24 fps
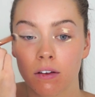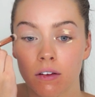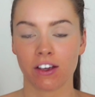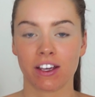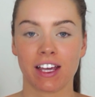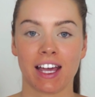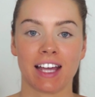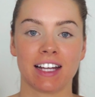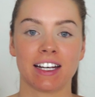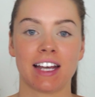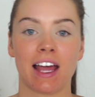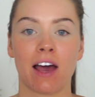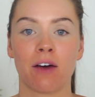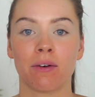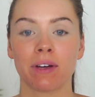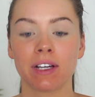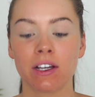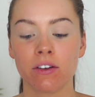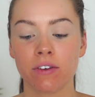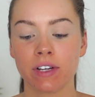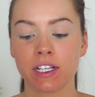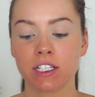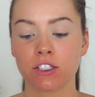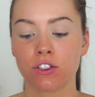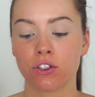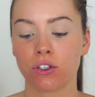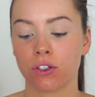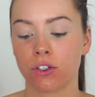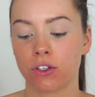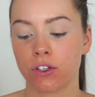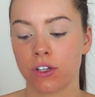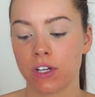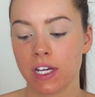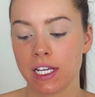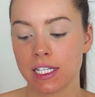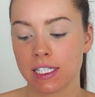Okay, now we're going
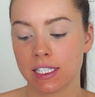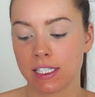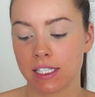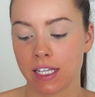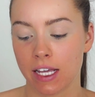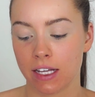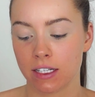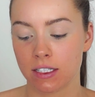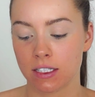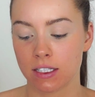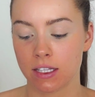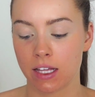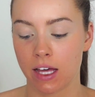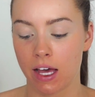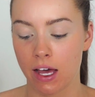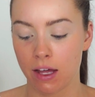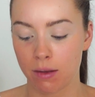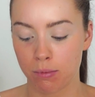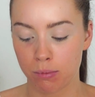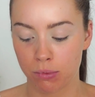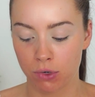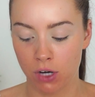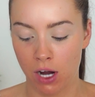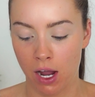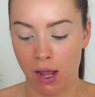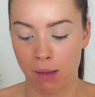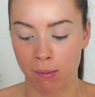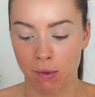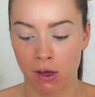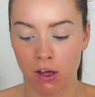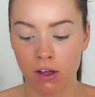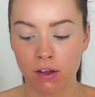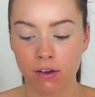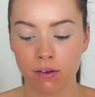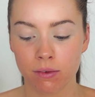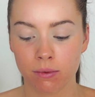to set that
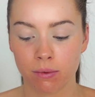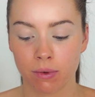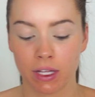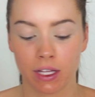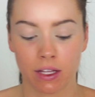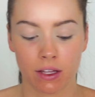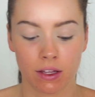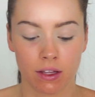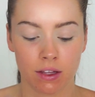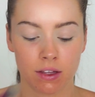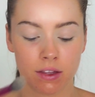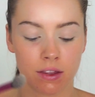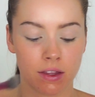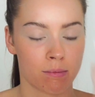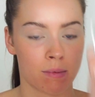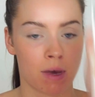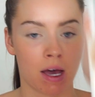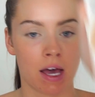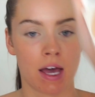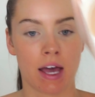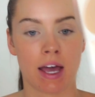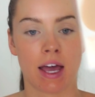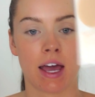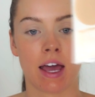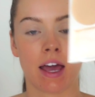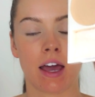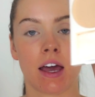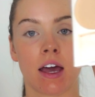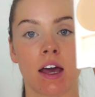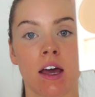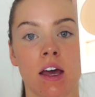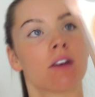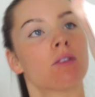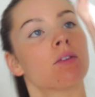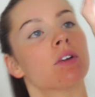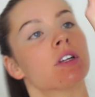primer with
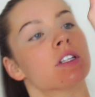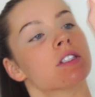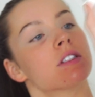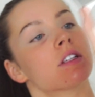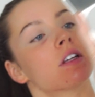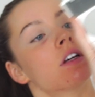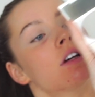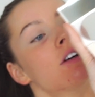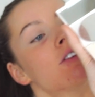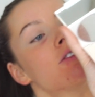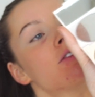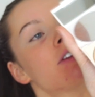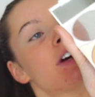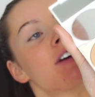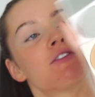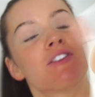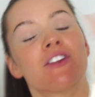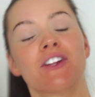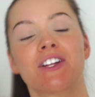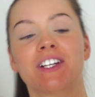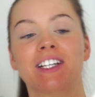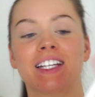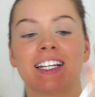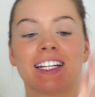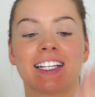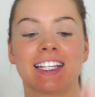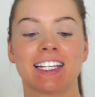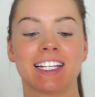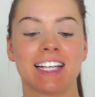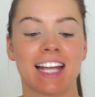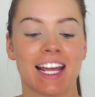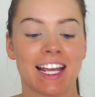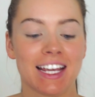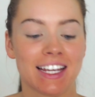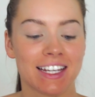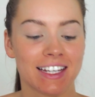my, Revlon Nearly
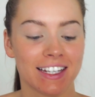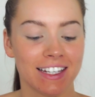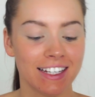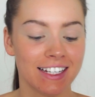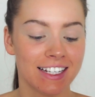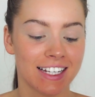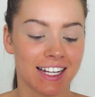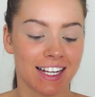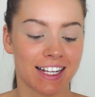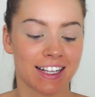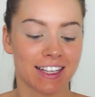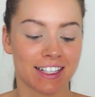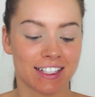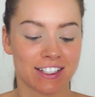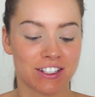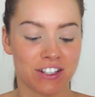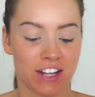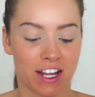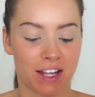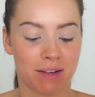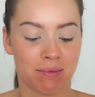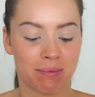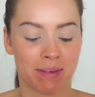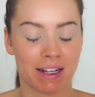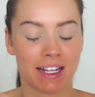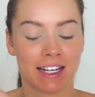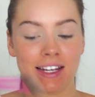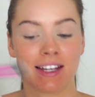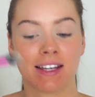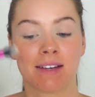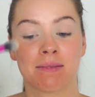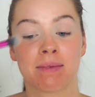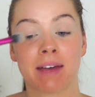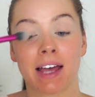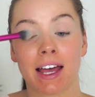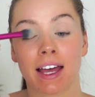Naked in the shade
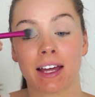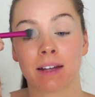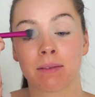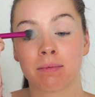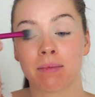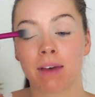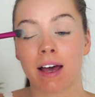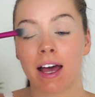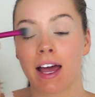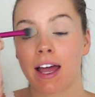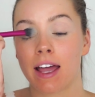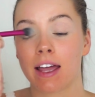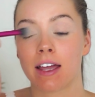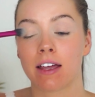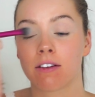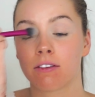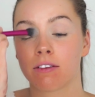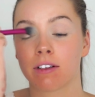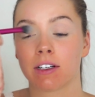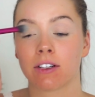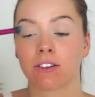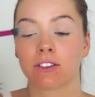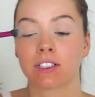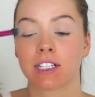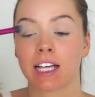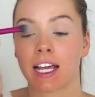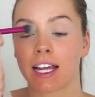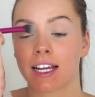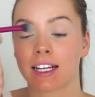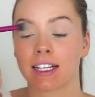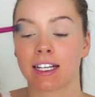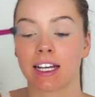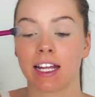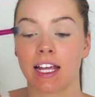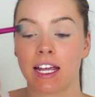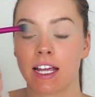medium and my Real
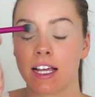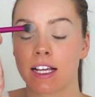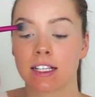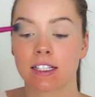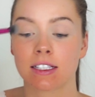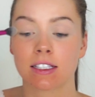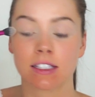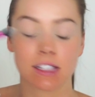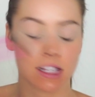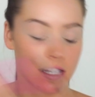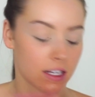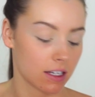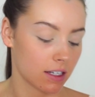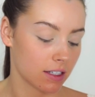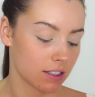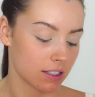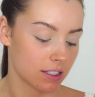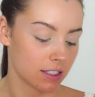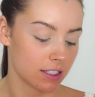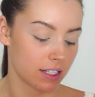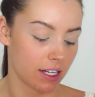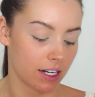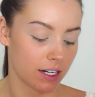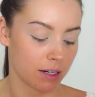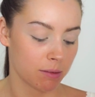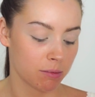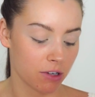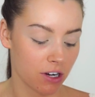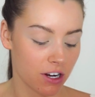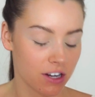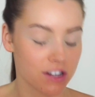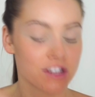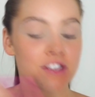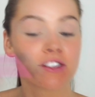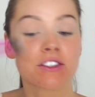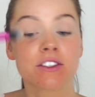Techniques setting
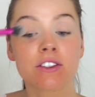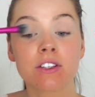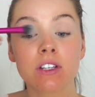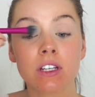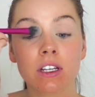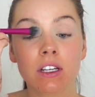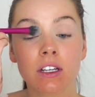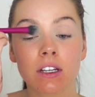brush.